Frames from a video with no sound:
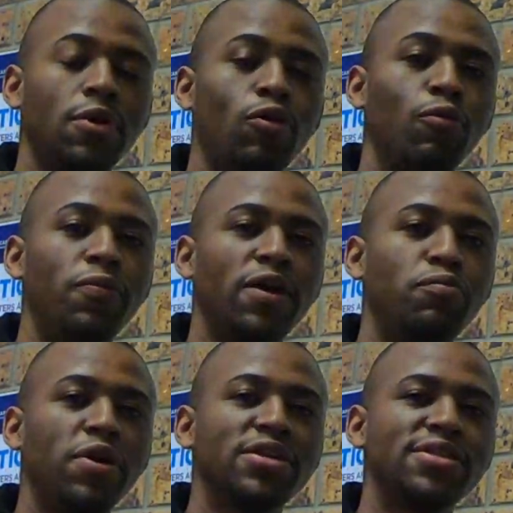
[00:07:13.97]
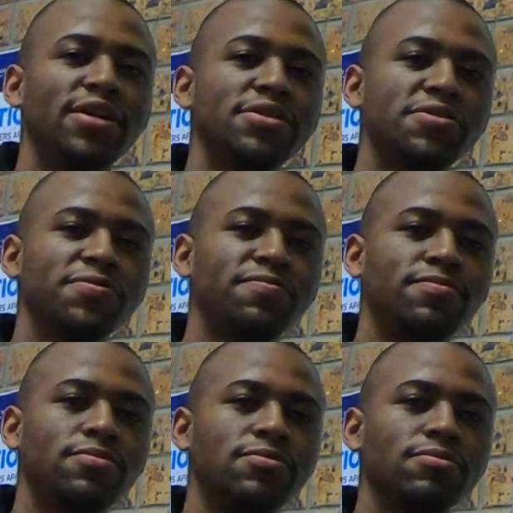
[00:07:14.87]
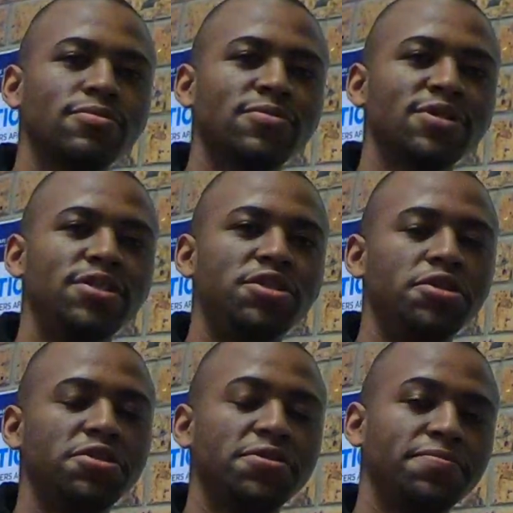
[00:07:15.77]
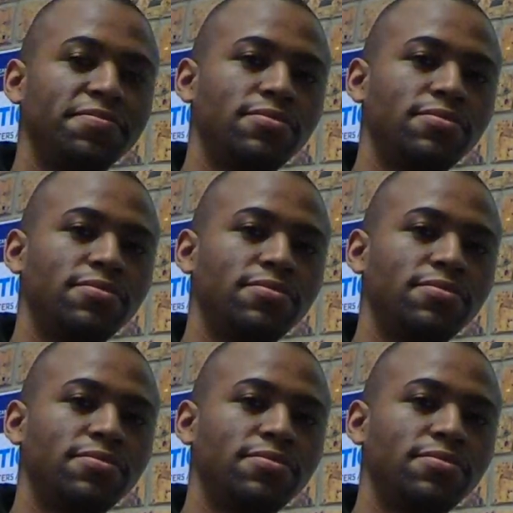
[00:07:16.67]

I hope that makes sense. Cheers.